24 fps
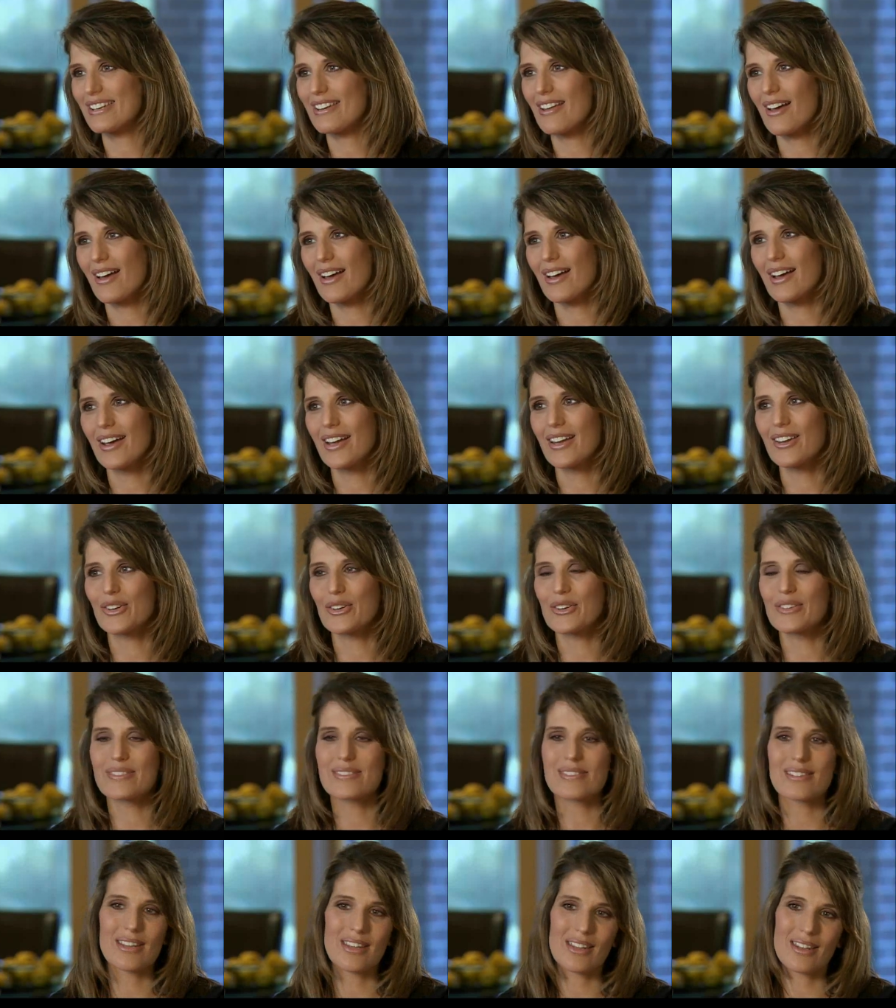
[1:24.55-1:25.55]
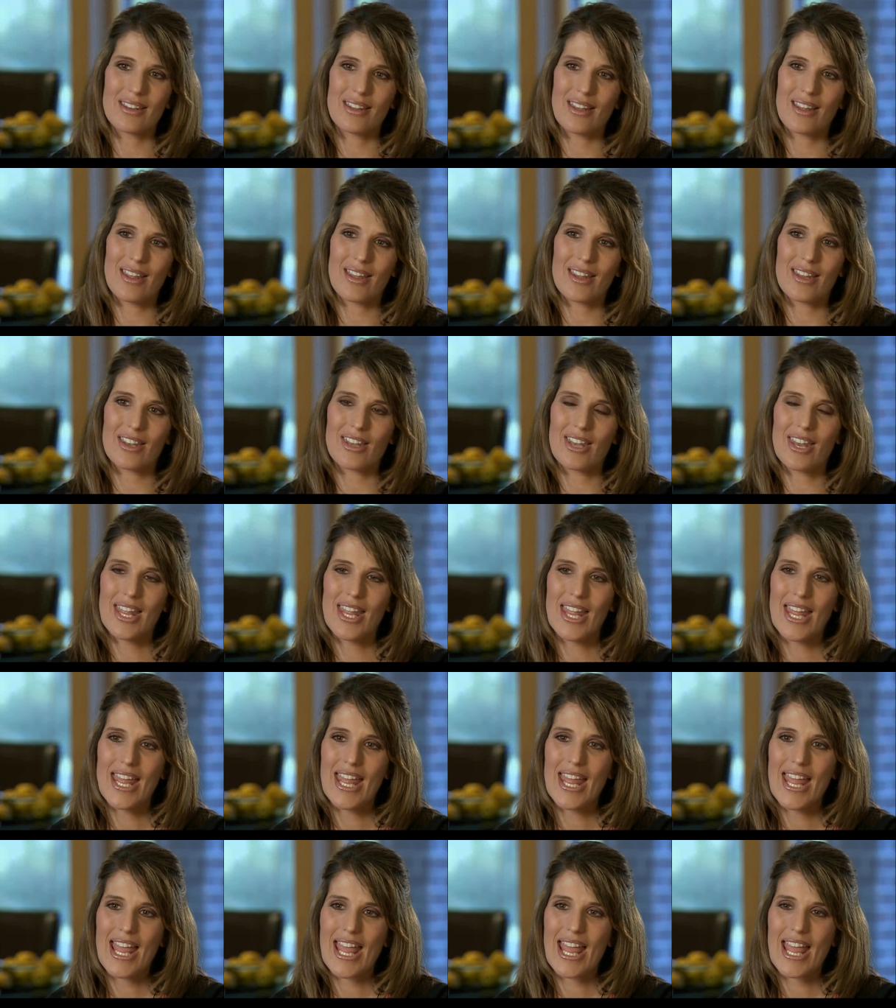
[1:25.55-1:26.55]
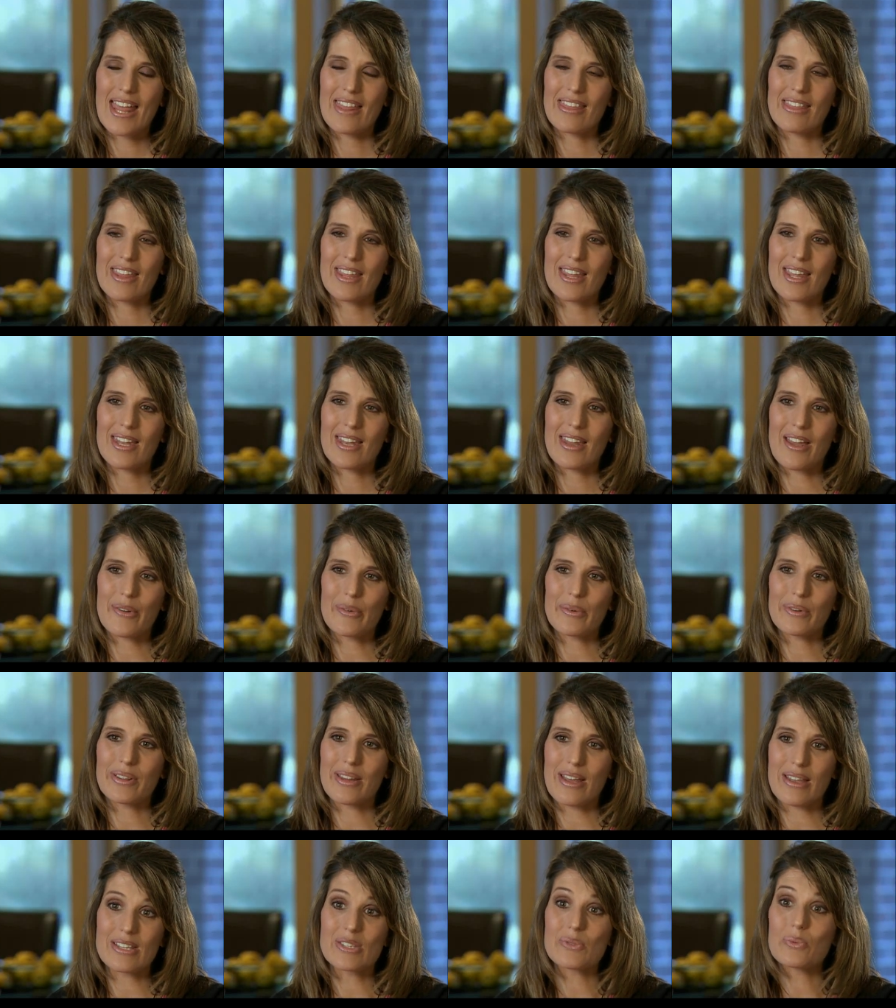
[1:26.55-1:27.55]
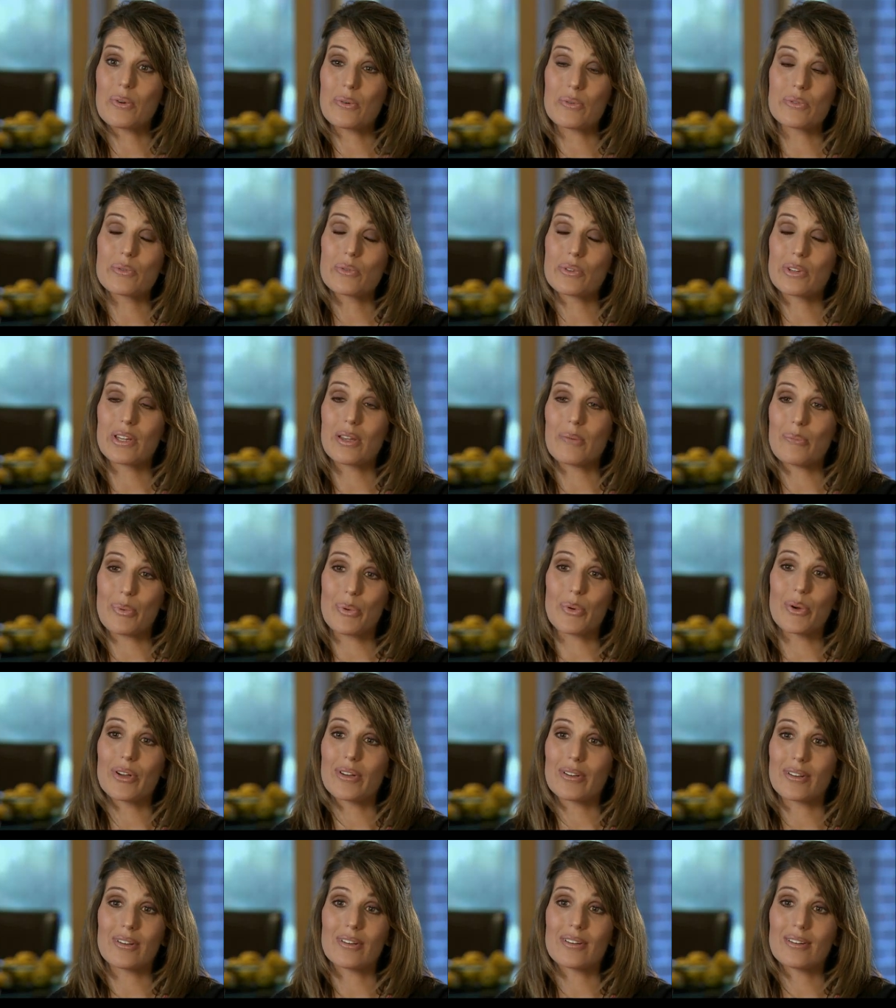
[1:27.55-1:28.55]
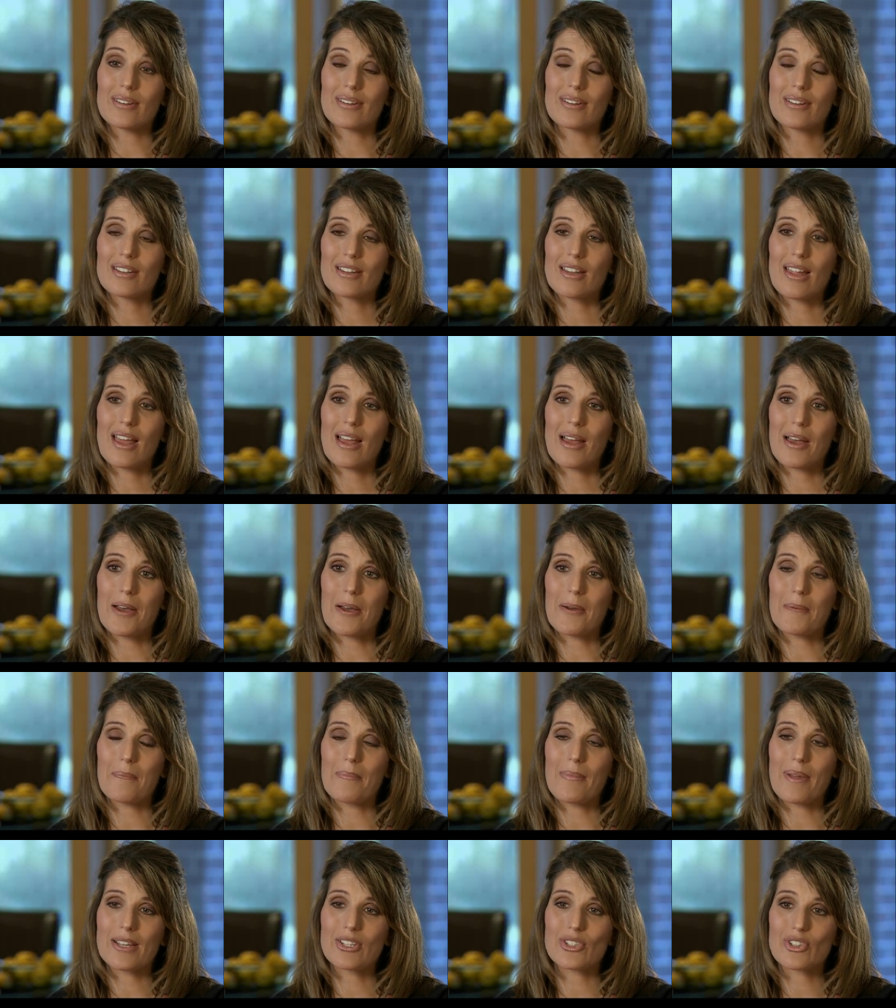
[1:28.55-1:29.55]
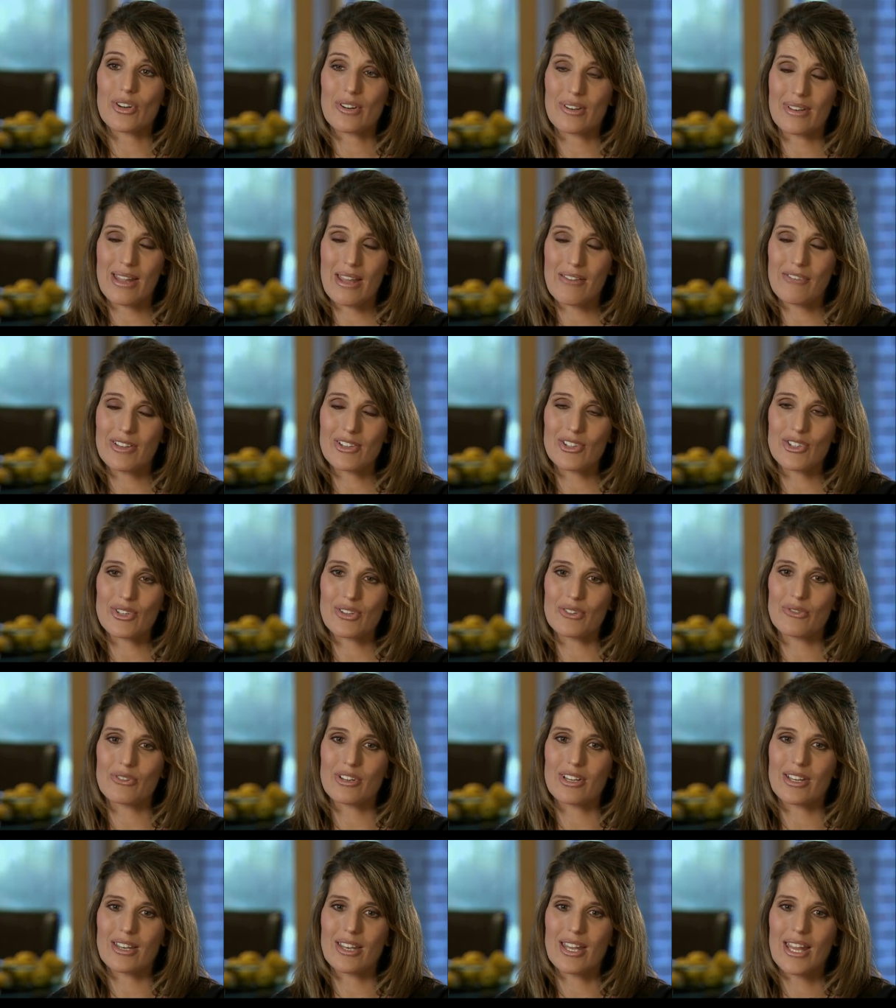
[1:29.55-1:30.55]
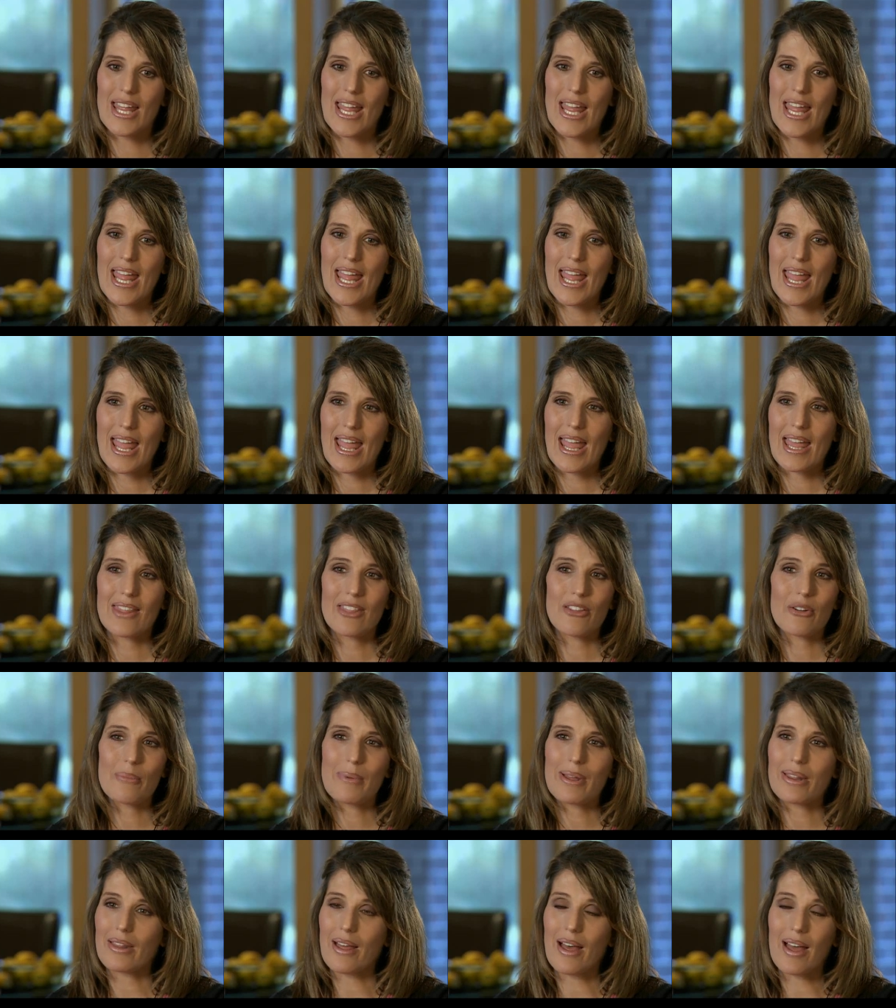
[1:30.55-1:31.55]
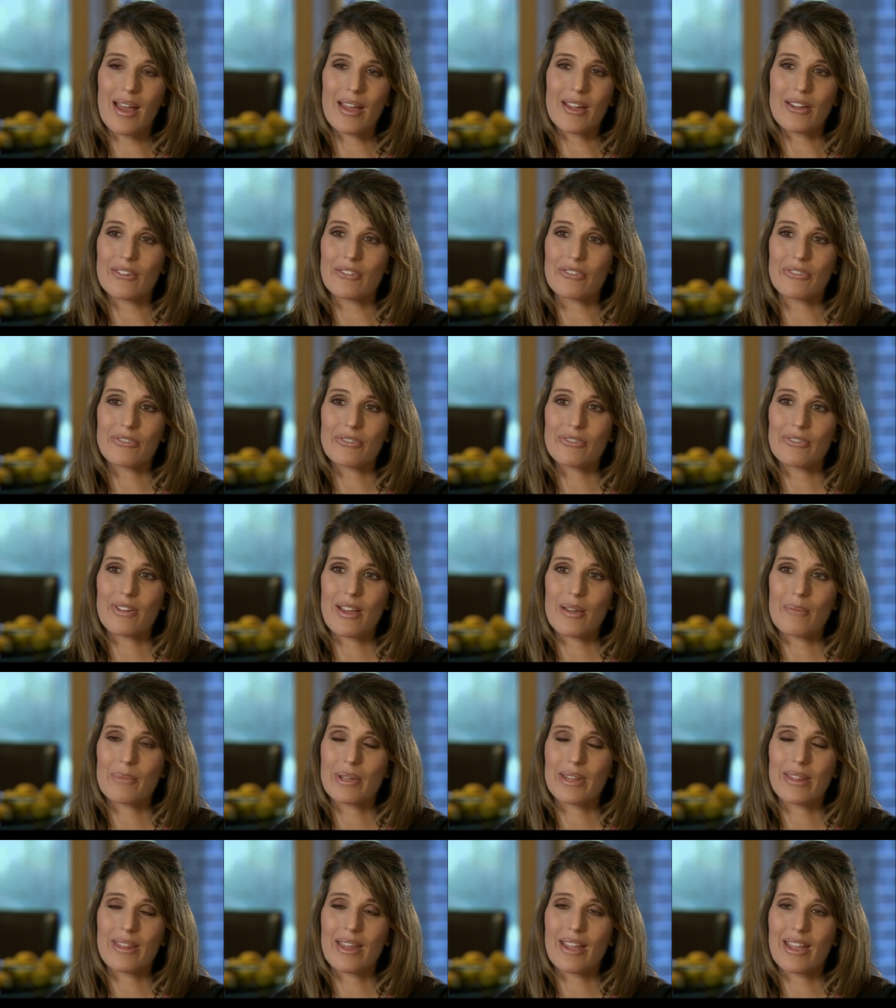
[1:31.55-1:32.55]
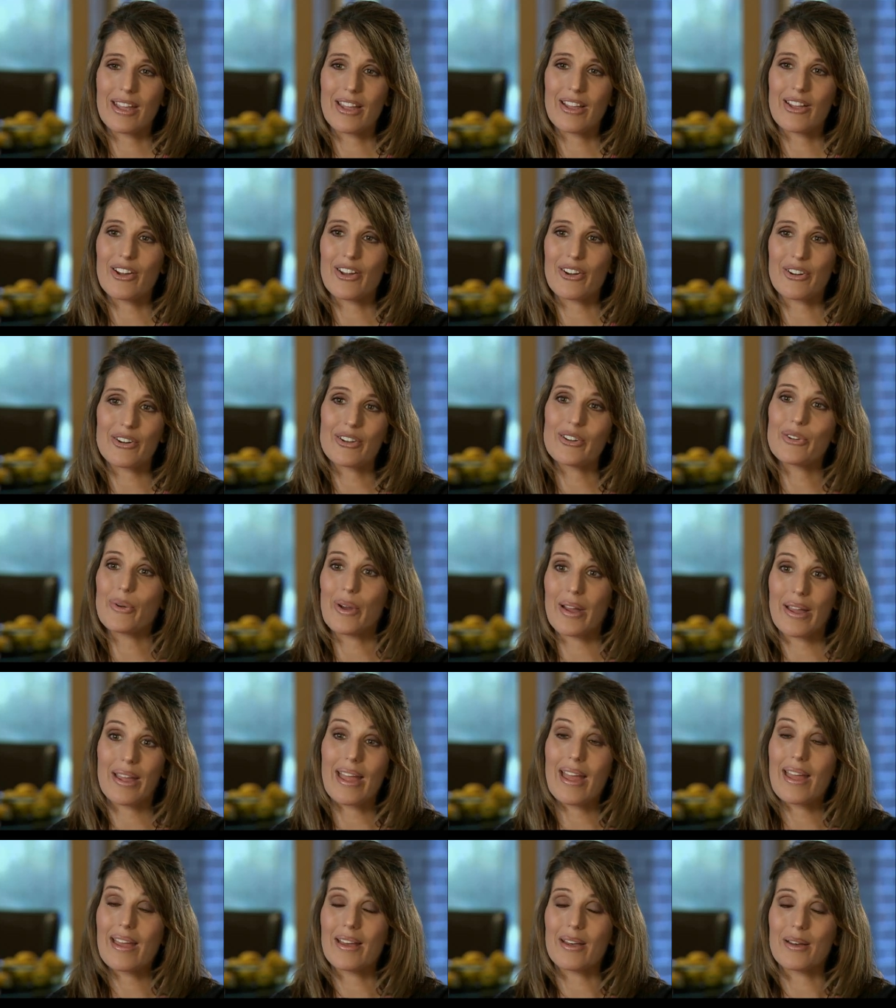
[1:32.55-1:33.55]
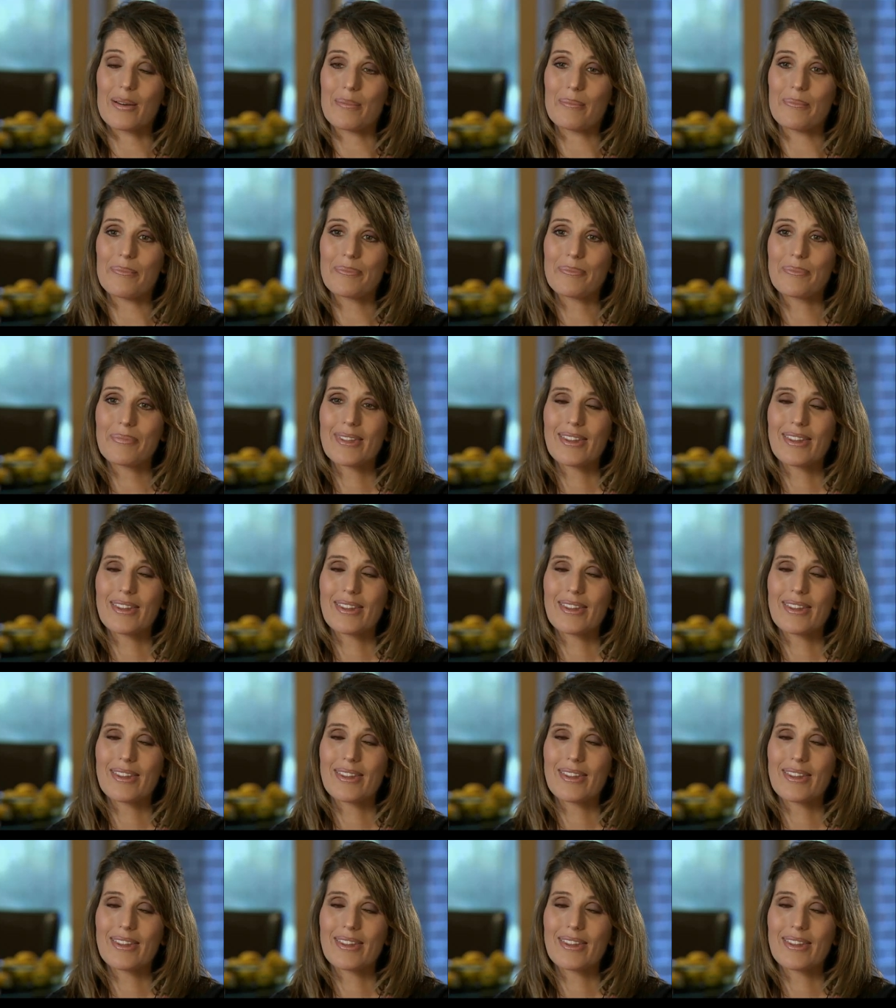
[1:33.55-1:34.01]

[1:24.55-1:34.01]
Tonight or CNN. And then I realized what was really important I started having children, and they're my life. I mean, they are who I am.